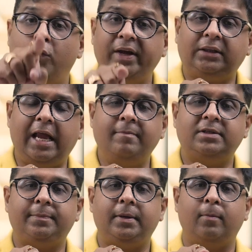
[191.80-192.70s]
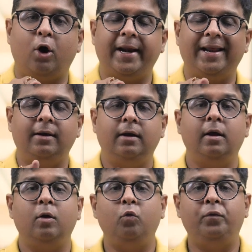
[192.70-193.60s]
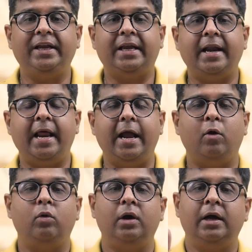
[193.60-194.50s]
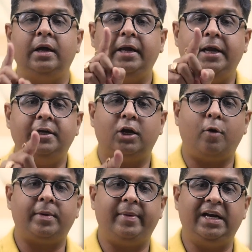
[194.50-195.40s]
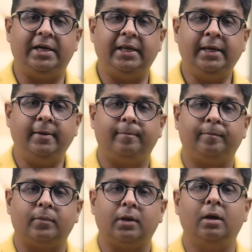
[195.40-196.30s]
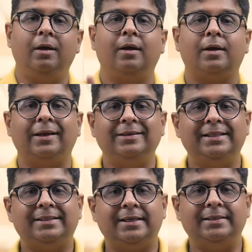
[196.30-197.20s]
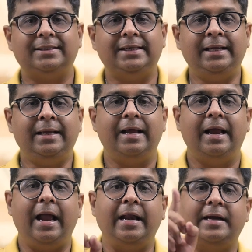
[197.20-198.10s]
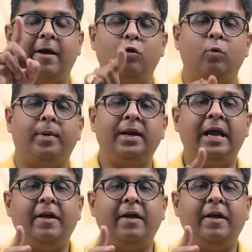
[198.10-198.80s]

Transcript: With MCP model, we can have interoperability, consistency and developer